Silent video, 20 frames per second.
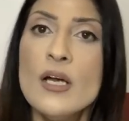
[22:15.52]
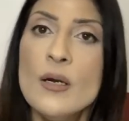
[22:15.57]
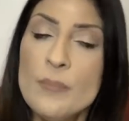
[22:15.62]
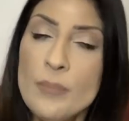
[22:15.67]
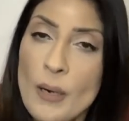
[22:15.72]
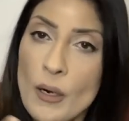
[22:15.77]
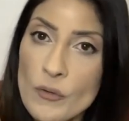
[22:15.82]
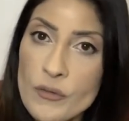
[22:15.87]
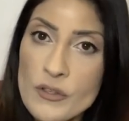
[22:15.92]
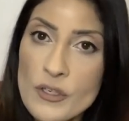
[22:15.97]

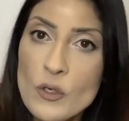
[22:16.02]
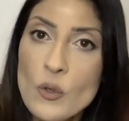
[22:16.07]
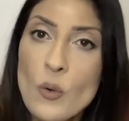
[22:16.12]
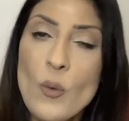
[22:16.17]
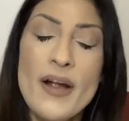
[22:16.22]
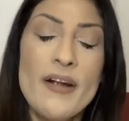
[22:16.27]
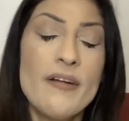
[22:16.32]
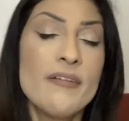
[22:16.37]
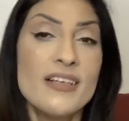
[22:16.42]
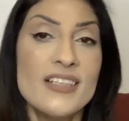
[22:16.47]
Both
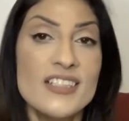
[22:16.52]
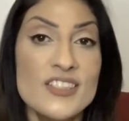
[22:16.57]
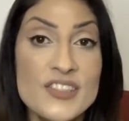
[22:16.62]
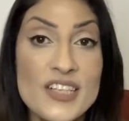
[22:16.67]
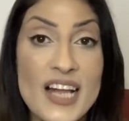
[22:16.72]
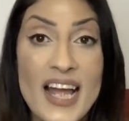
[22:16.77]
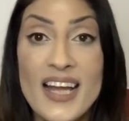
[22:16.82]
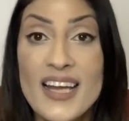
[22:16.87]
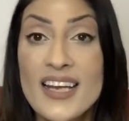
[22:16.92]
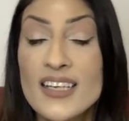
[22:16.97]
Aquarius
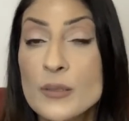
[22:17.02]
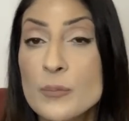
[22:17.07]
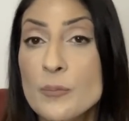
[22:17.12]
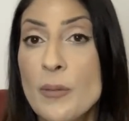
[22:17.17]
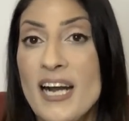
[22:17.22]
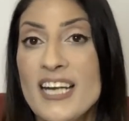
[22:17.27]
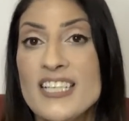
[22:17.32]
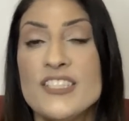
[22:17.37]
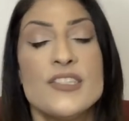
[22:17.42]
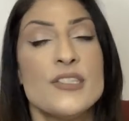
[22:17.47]
and
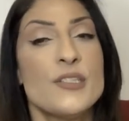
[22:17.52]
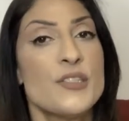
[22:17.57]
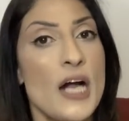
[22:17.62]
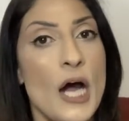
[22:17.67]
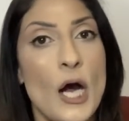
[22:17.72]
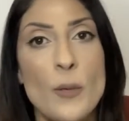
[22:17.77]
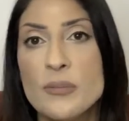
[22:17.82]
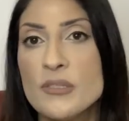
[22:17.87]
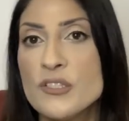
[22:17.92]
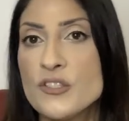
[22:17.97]
Pisces
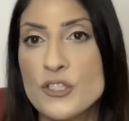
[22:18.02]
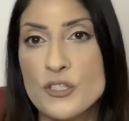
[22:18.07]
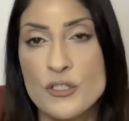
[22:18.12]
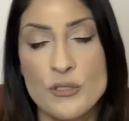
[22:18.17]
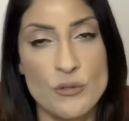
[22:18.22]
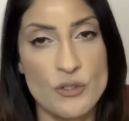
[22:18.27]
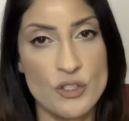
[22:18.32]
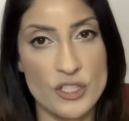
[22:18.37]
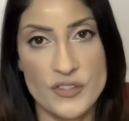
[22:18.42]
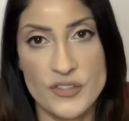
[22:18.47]
help us to
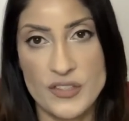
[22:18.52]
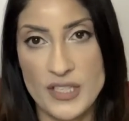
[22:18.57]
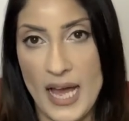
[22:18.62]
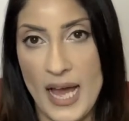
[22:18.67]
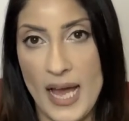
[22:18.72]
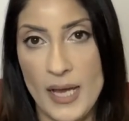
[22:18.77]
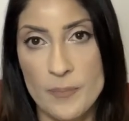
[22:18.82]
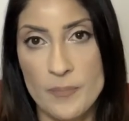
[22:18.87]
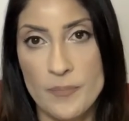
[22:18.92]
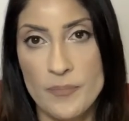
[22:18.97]
do just
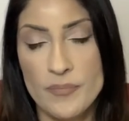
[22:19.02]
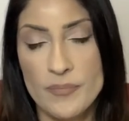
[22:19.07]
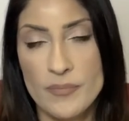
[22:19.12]
that.